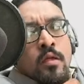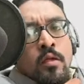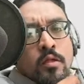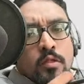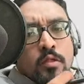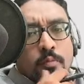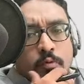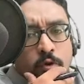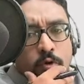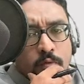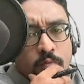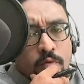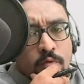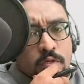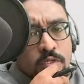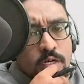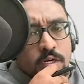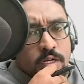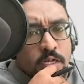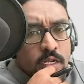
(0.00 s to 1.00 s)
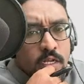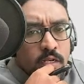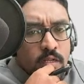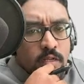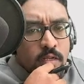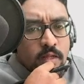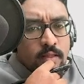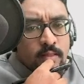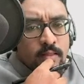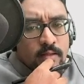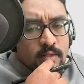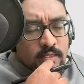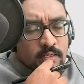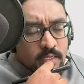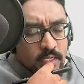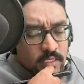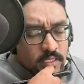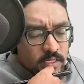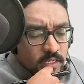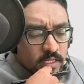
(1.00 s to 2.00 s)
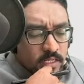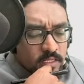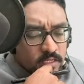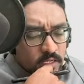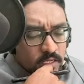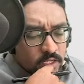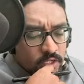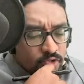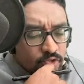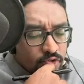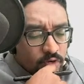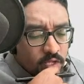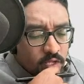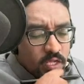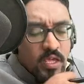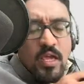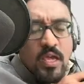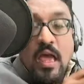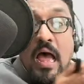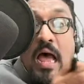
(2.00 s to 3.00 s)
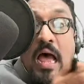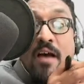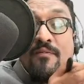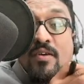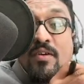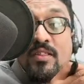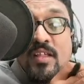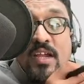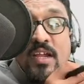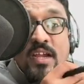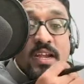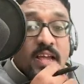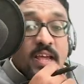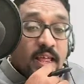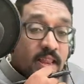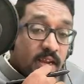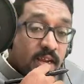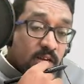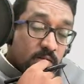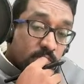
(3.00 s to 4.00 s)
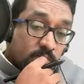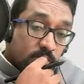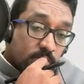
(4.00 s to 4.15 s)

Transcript: The poem was written in the 16th century Awadhi dialect,